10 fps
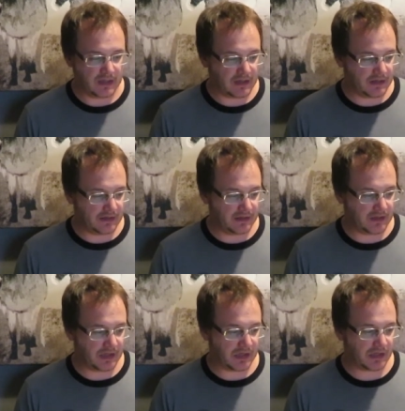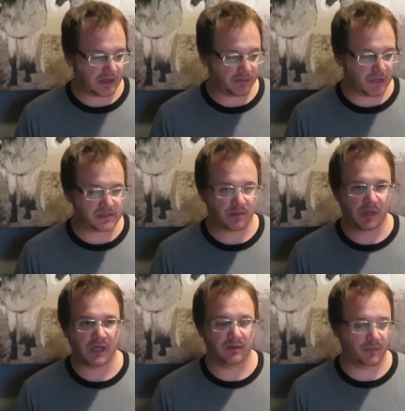Uh, this matchup
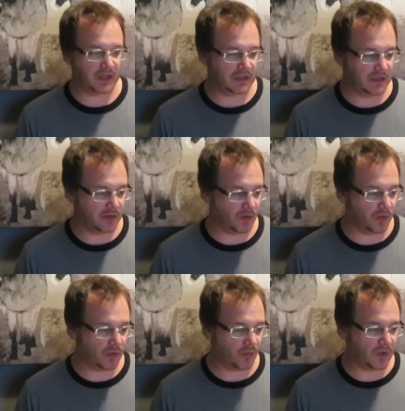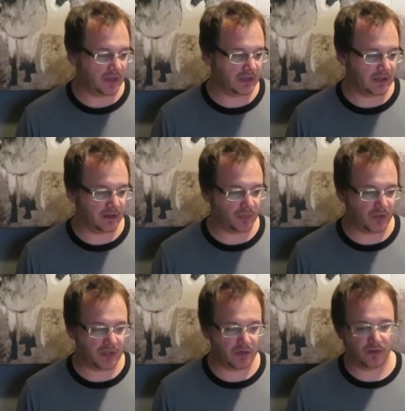seen Bandido win, and
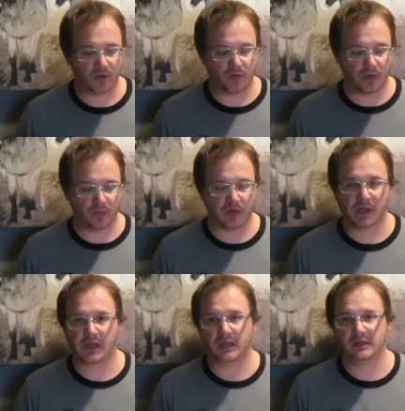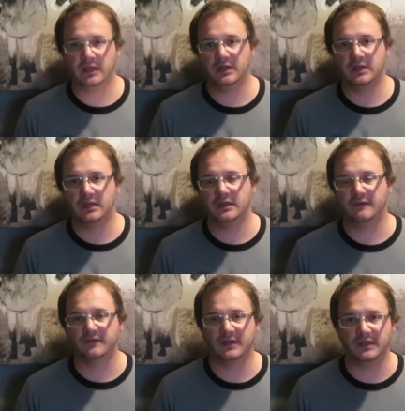about a year ago I would have said that he
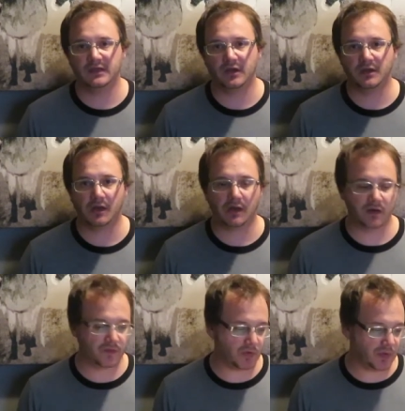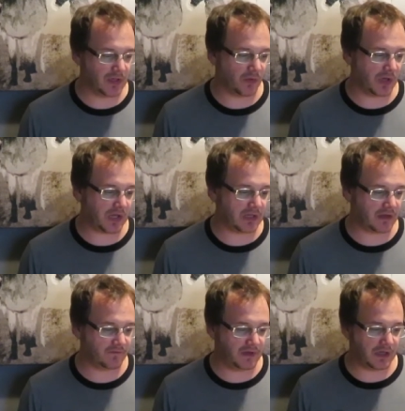definitely did not deserve to win. I would have said
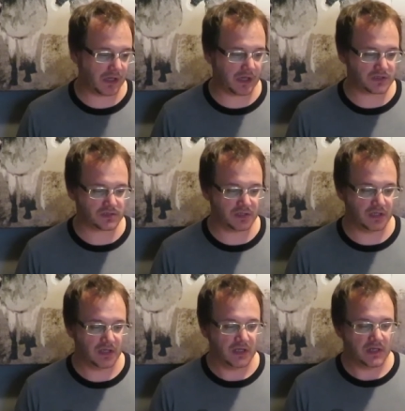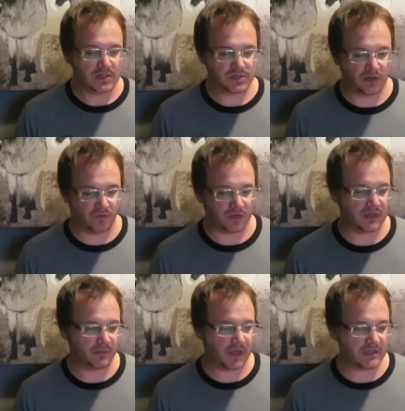that Phoenix actually should have won
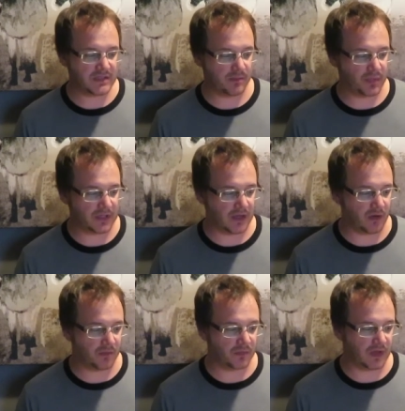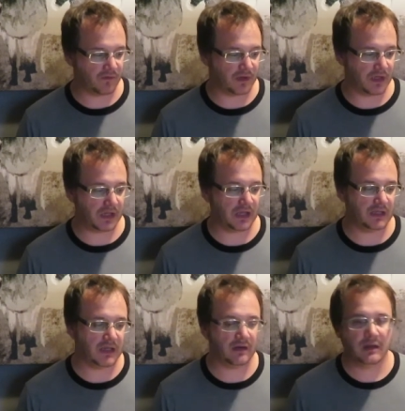that matchup, but now I'm definitely
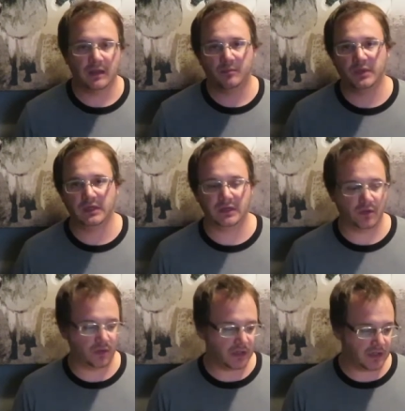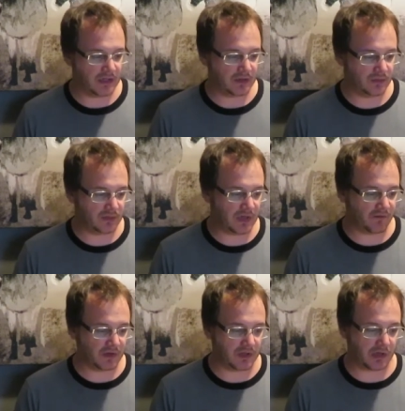saying that Bandido uh,
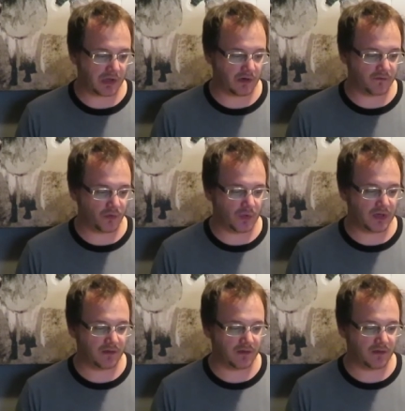definitely deserved the win,